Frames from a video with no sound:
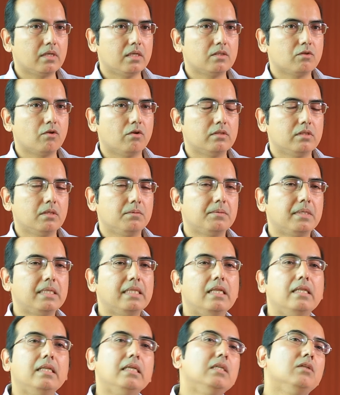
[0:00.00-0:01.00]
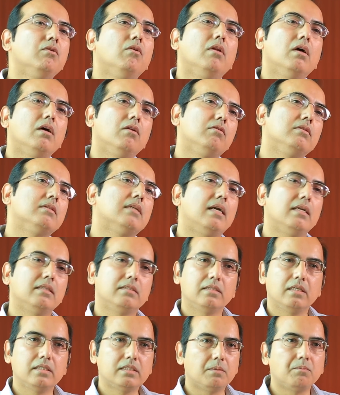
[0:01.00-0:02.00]
science concept, but they need to learn on
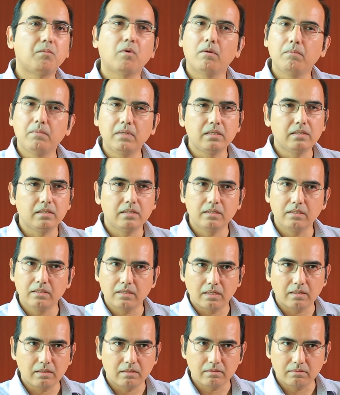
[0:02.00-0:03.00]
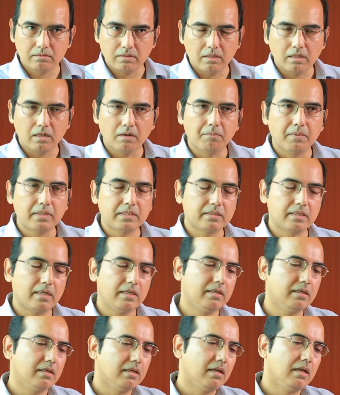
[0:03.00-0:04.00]
statistics and probability and the numbers
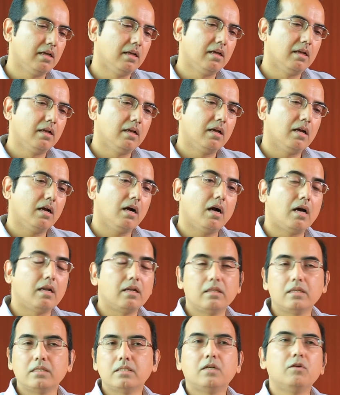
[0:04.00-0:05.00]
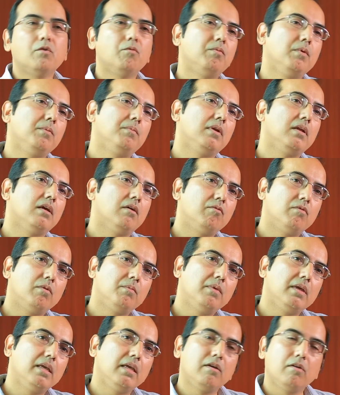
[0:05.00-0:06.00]
side. Another set of people come from the